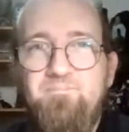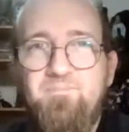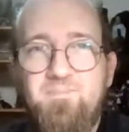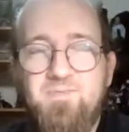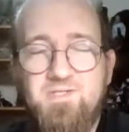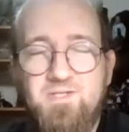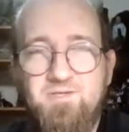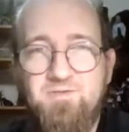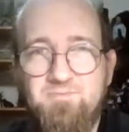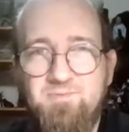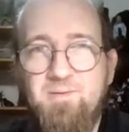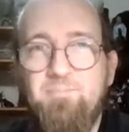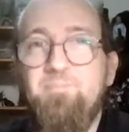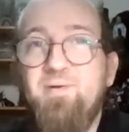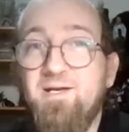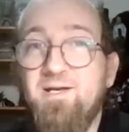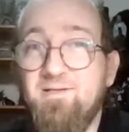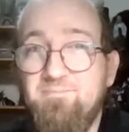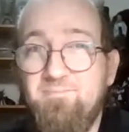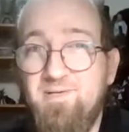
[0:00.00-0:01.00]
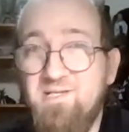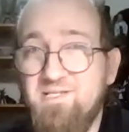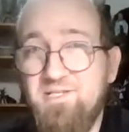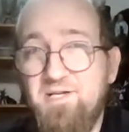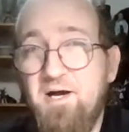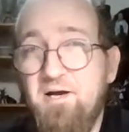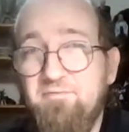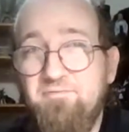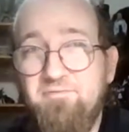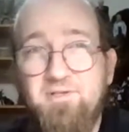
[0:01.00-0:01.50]
excuse me, pissed
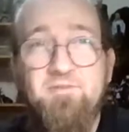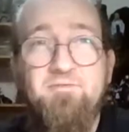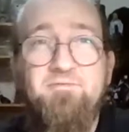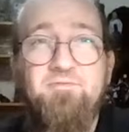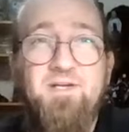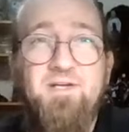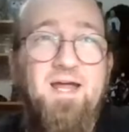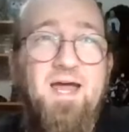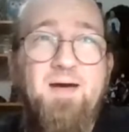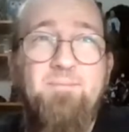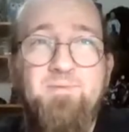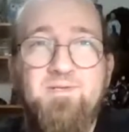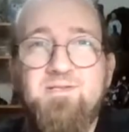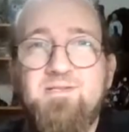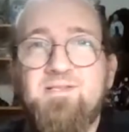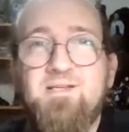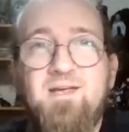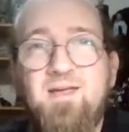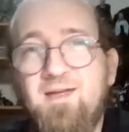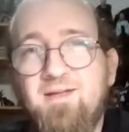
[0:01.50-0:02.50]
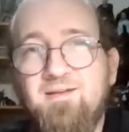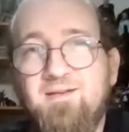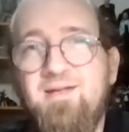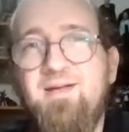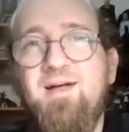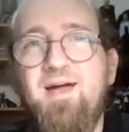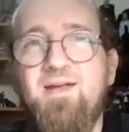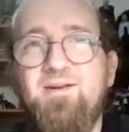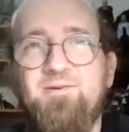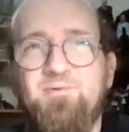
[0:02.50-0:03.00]
off if it happens again.
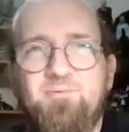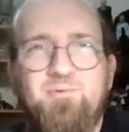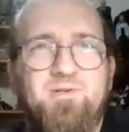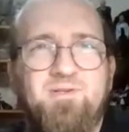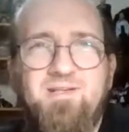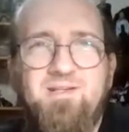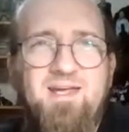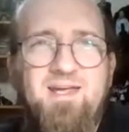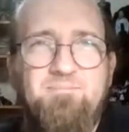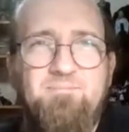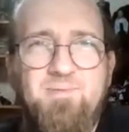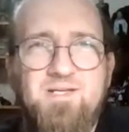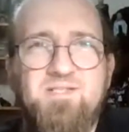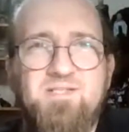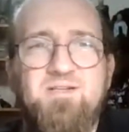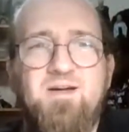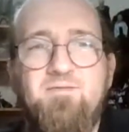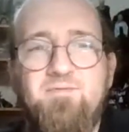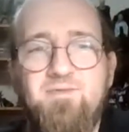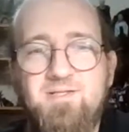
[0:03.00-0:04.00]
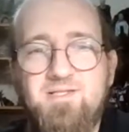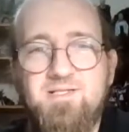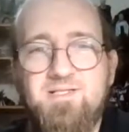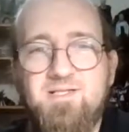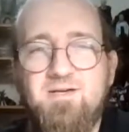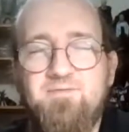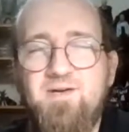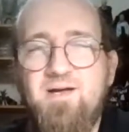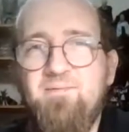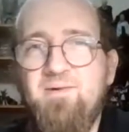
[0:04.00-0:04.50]
I don't really get pissed off at this
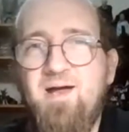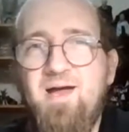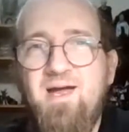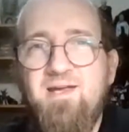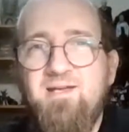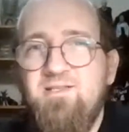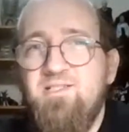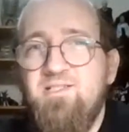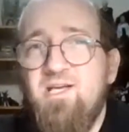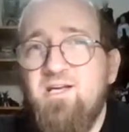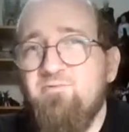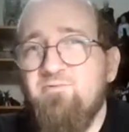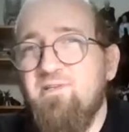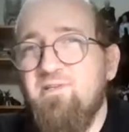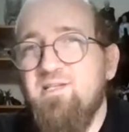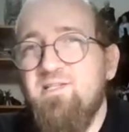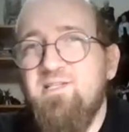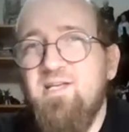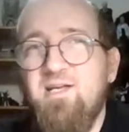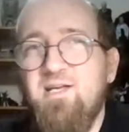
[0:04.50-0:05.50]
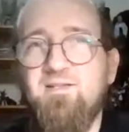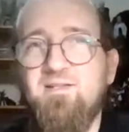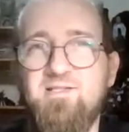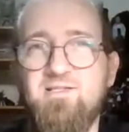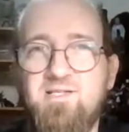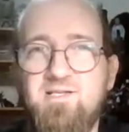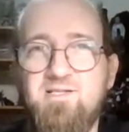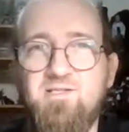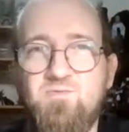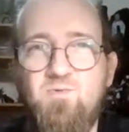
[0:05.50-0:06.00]
stuff. I generally take this
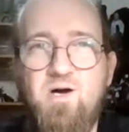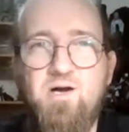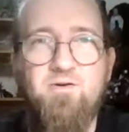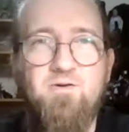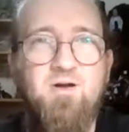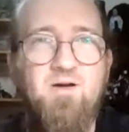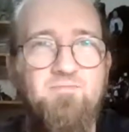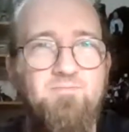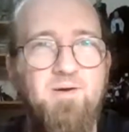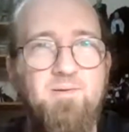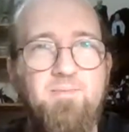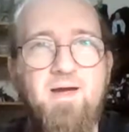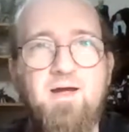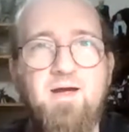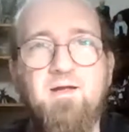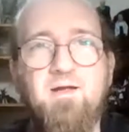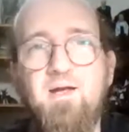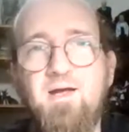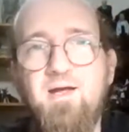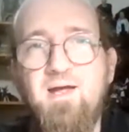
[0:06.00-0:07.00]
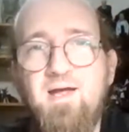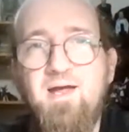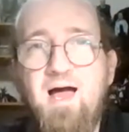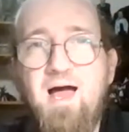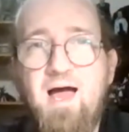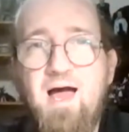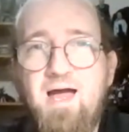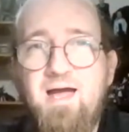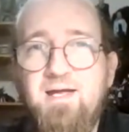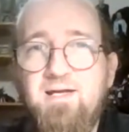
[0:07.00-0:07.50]
as water off my back.
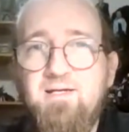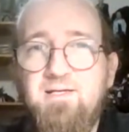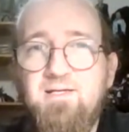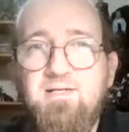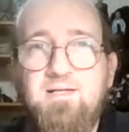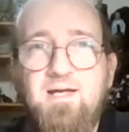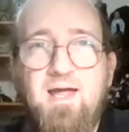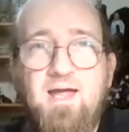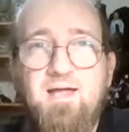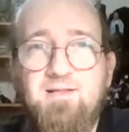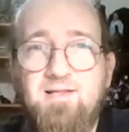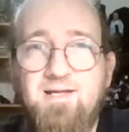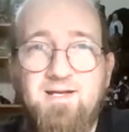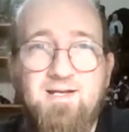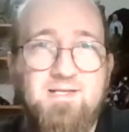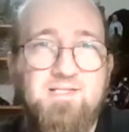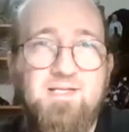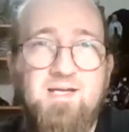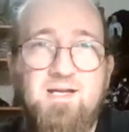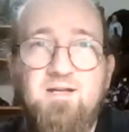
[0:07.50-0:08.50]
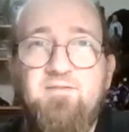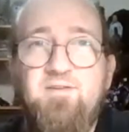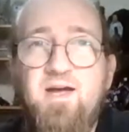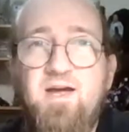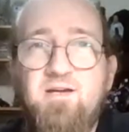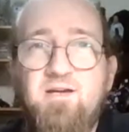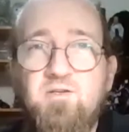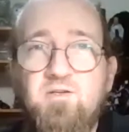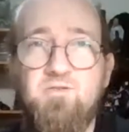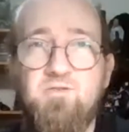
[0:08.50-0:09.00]
Like I said, I've
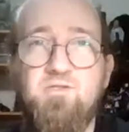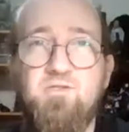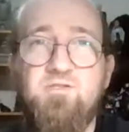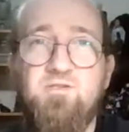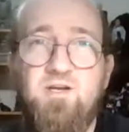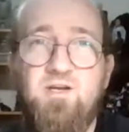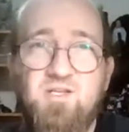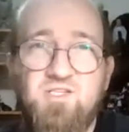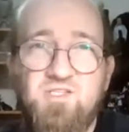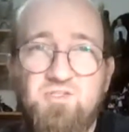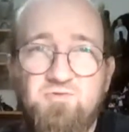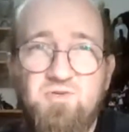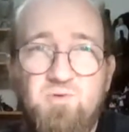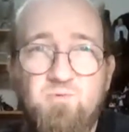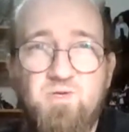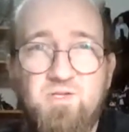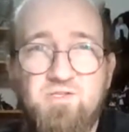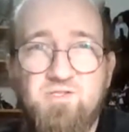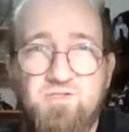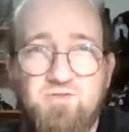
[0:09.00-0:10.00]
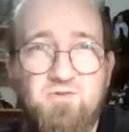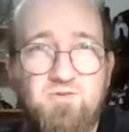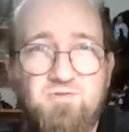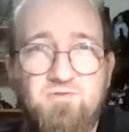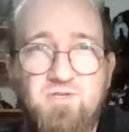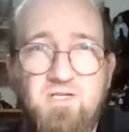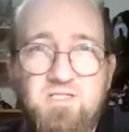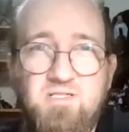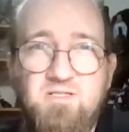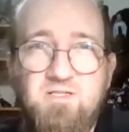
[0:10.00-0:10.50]
had good history with
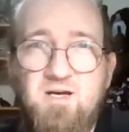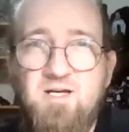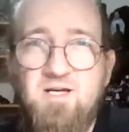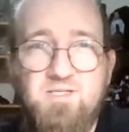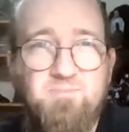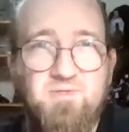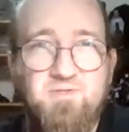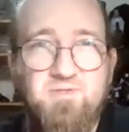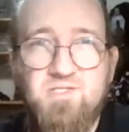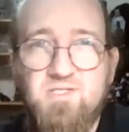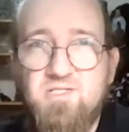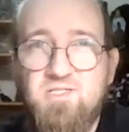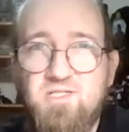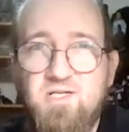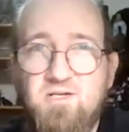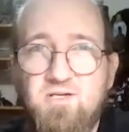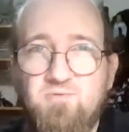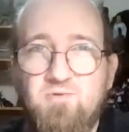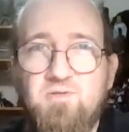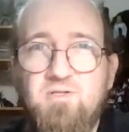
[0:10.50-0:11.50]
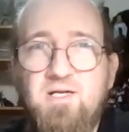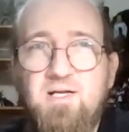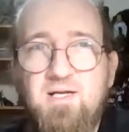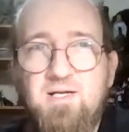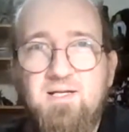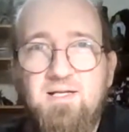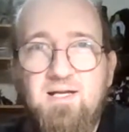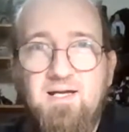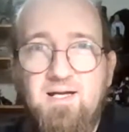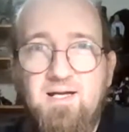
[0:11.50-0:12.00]
surgeries and hospitals in general.
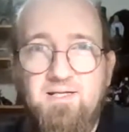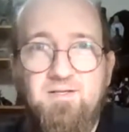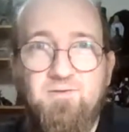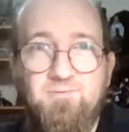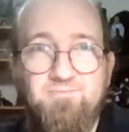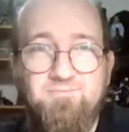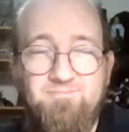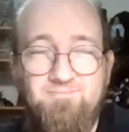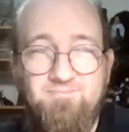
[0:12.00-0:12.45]
I don't,